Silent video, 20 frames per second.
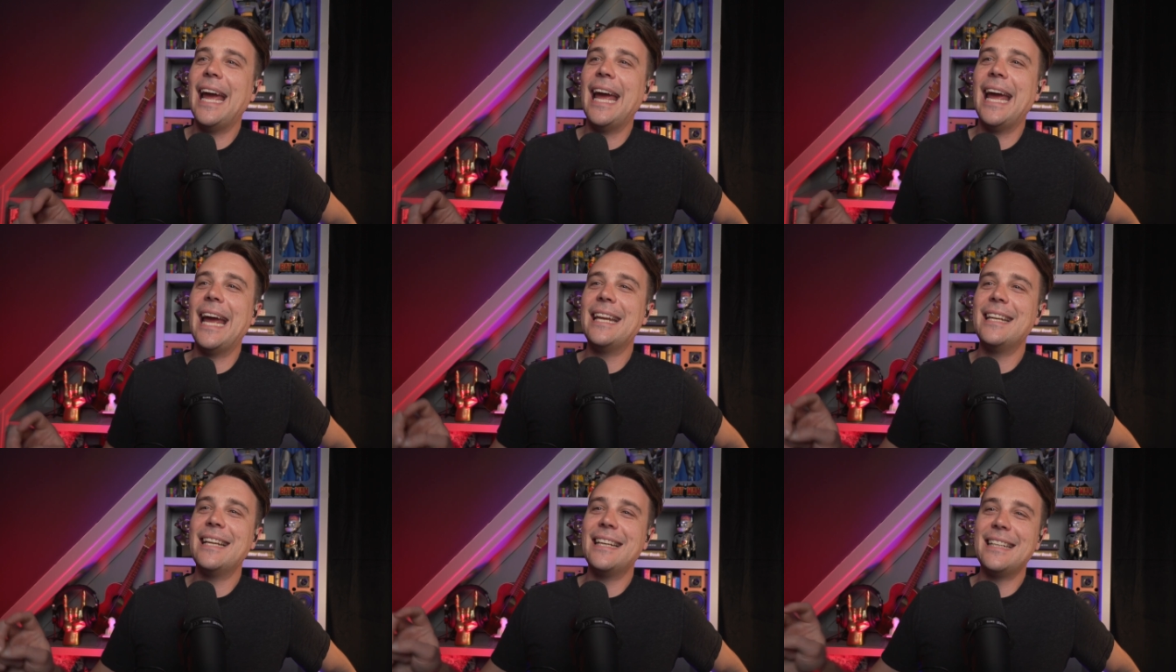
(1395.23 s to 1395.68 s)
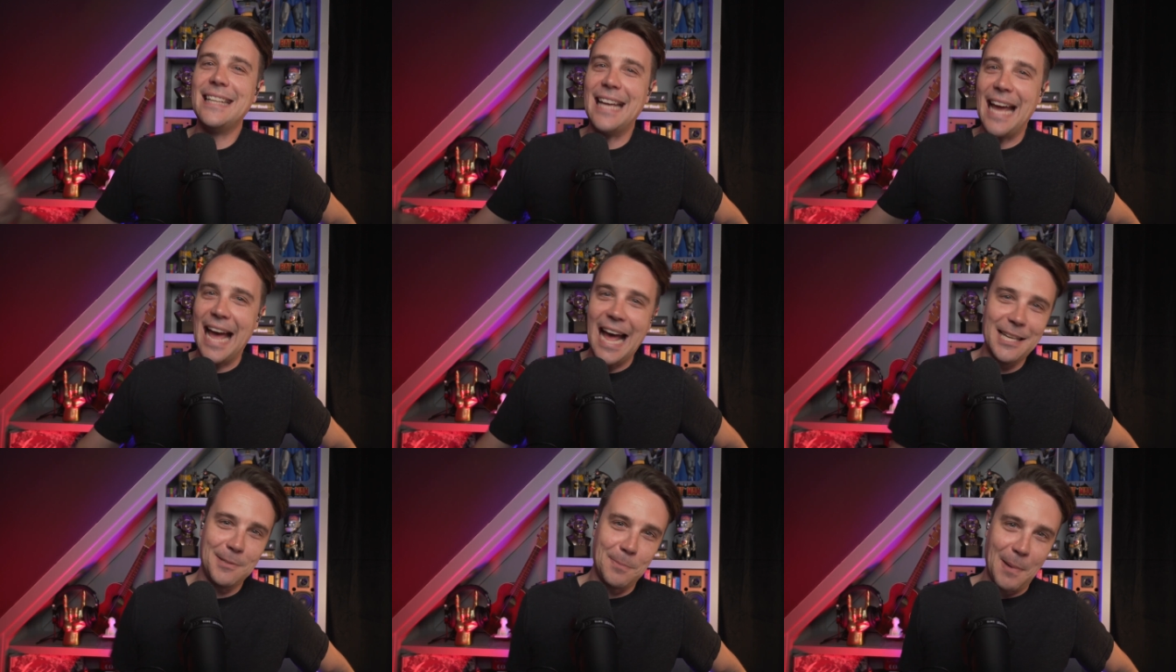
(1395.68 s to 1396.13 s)
and a
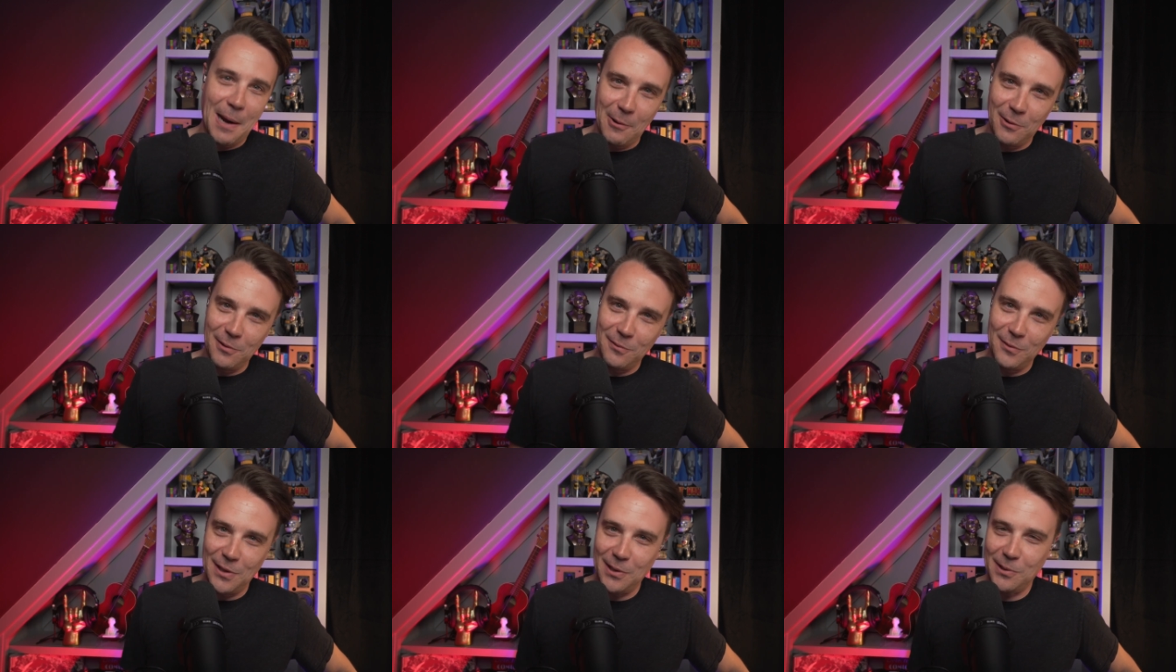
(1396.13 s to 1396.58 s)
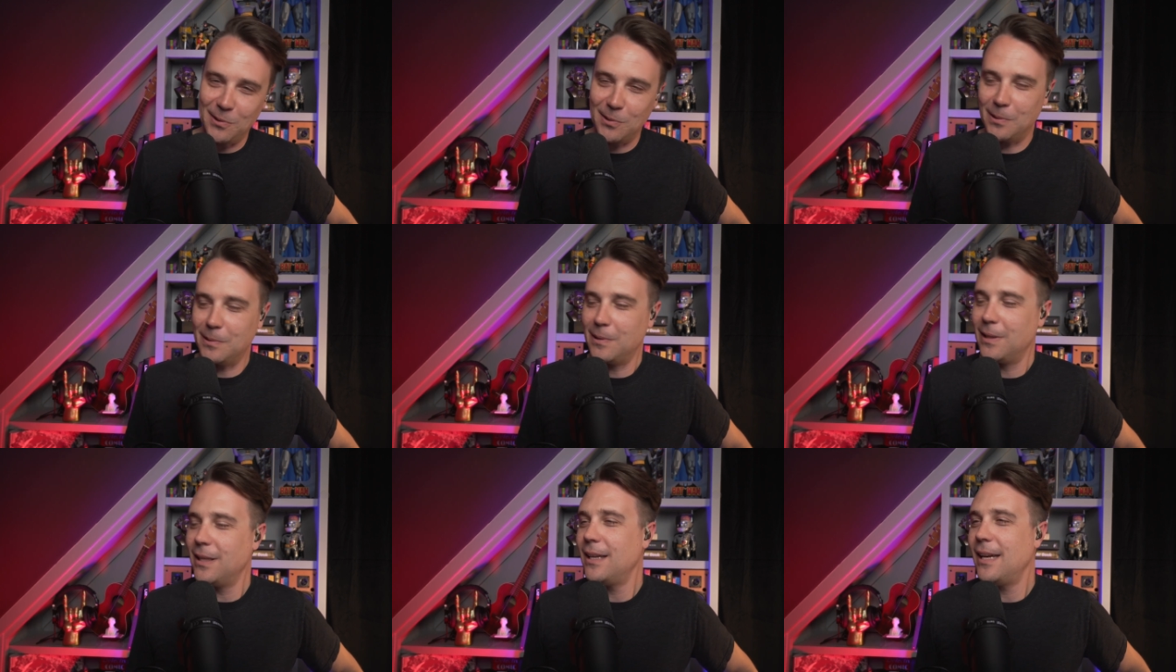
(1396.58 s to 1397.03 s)
gas powered
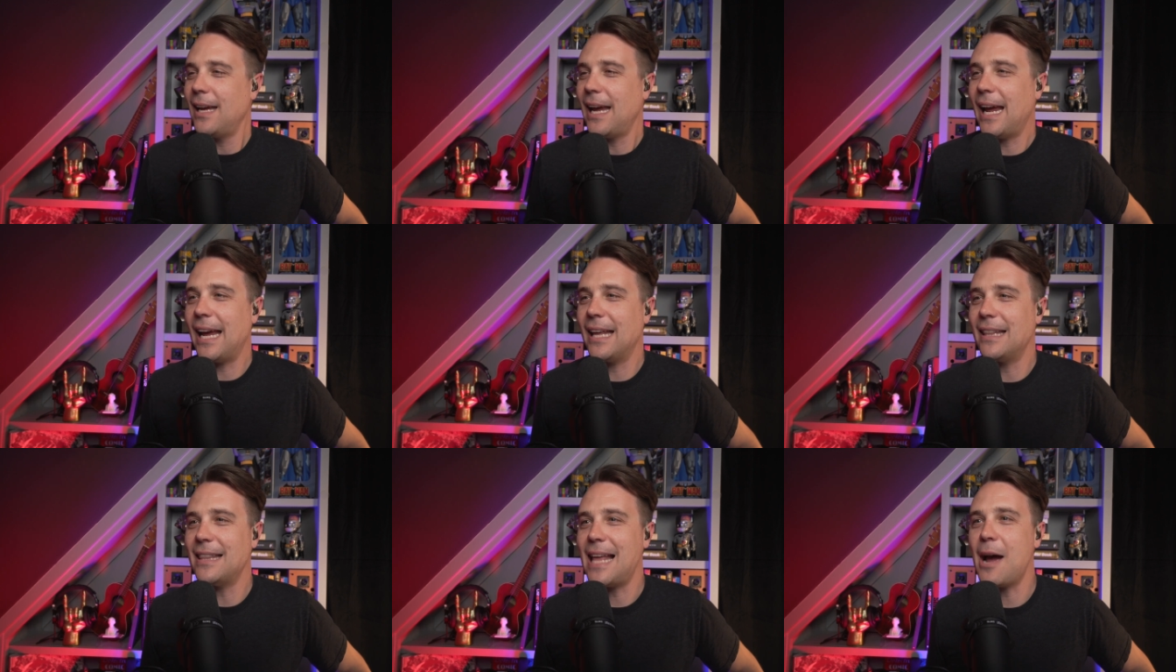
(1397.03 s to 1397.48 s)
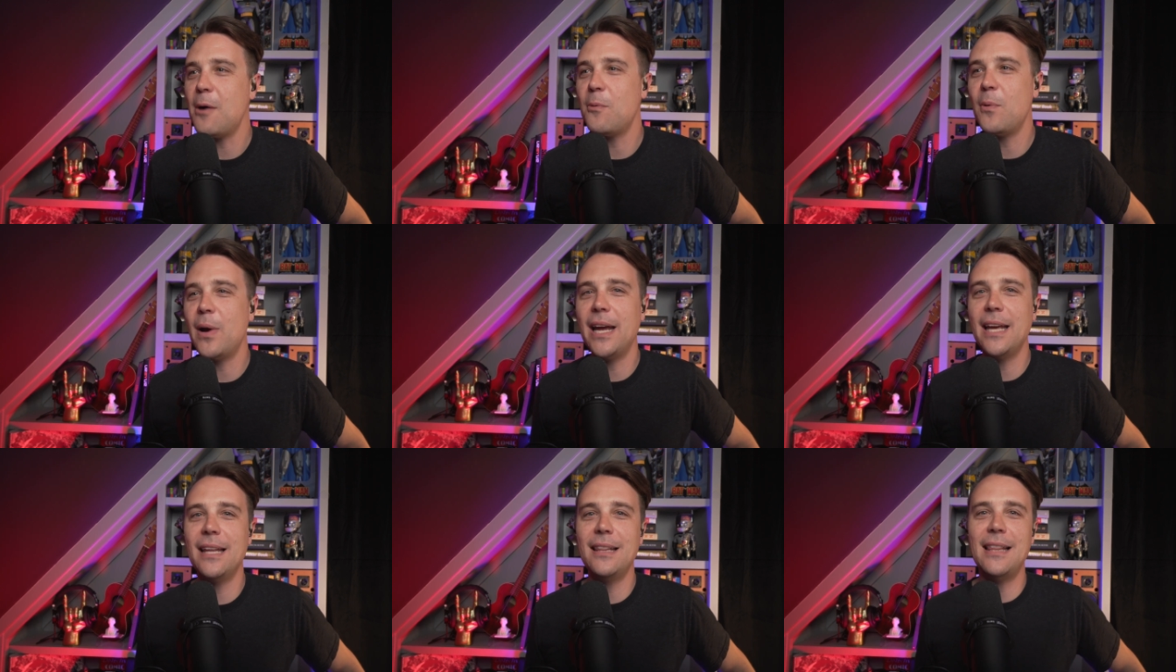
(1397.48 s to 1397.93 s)
vehicle. And that
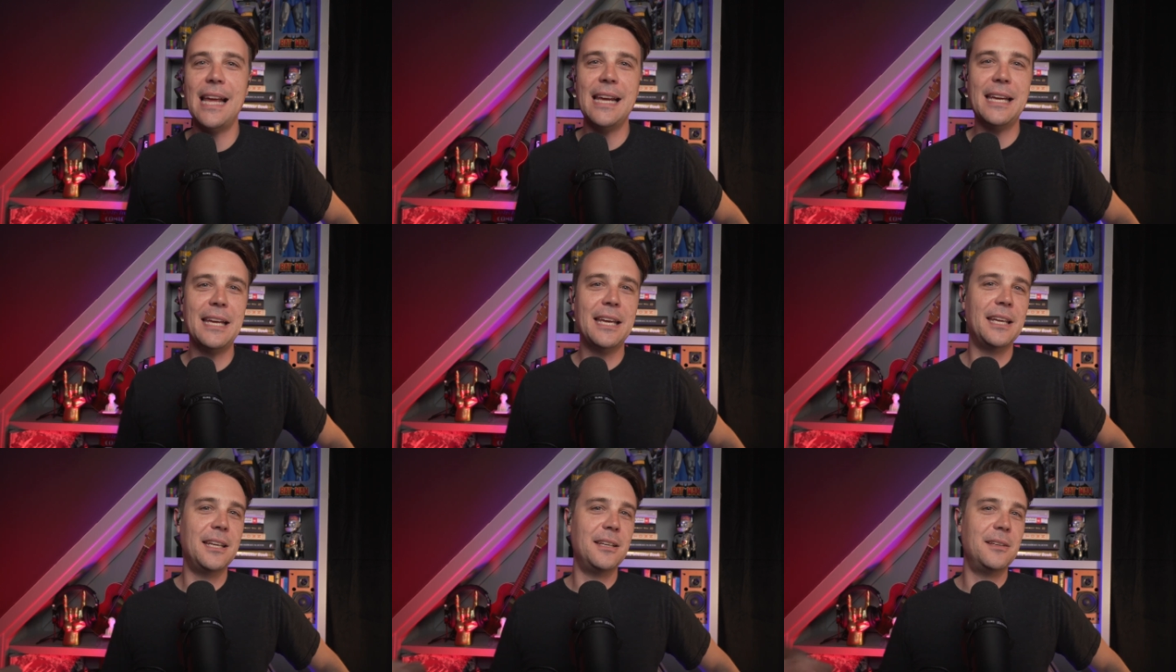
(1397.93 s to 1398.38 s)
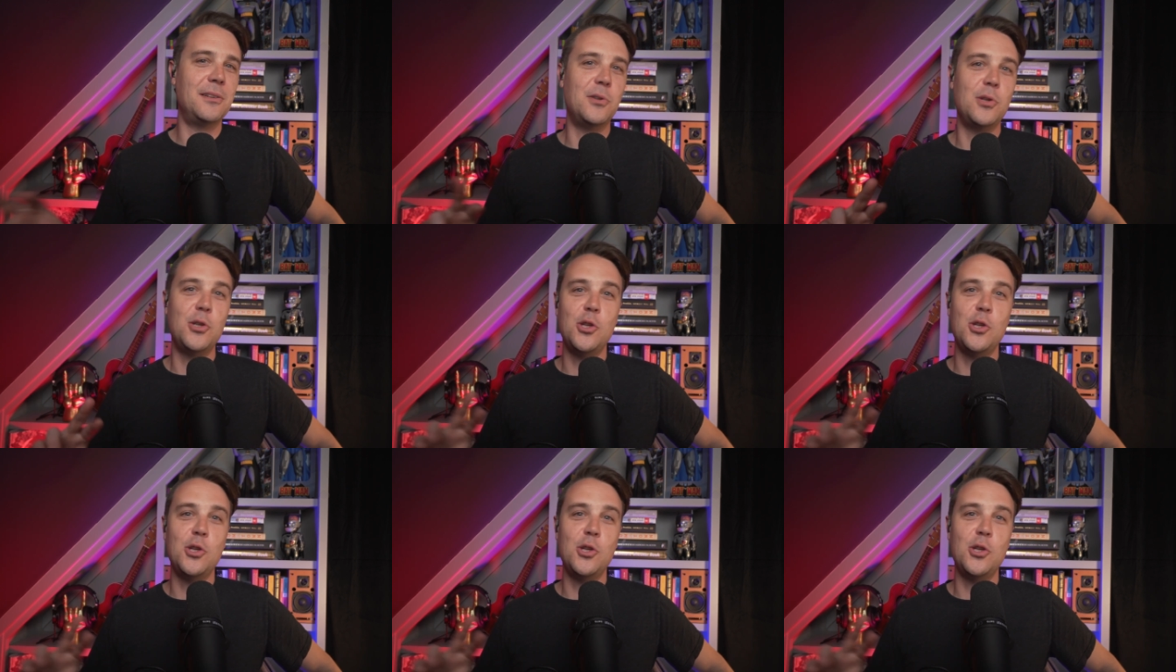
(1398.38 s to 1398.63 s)
way they can